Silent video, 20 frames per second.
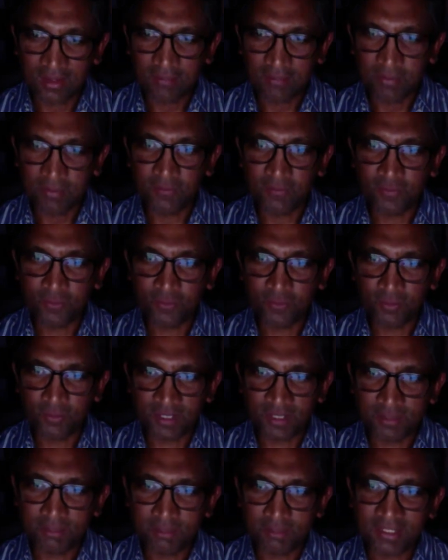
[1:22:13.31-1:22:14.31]
performed
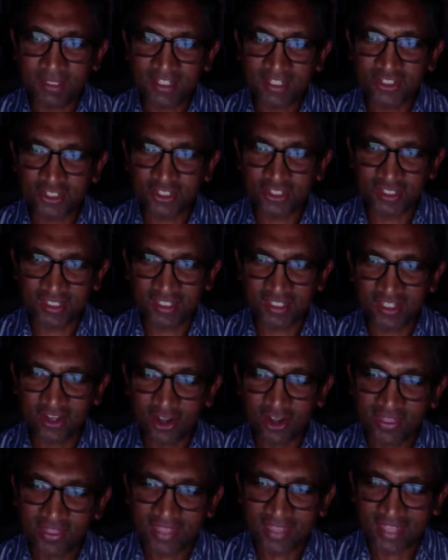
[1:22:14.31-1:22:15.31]
a PhD
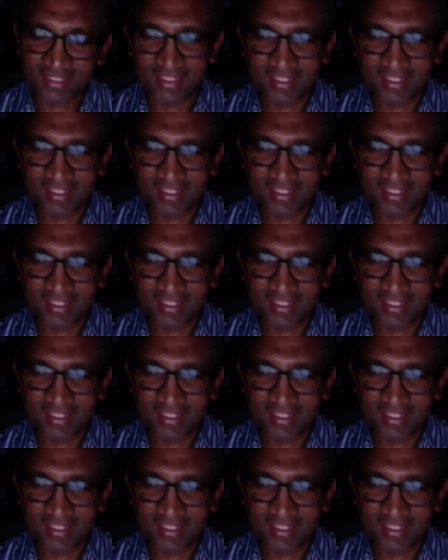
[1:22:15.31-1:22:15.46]
on that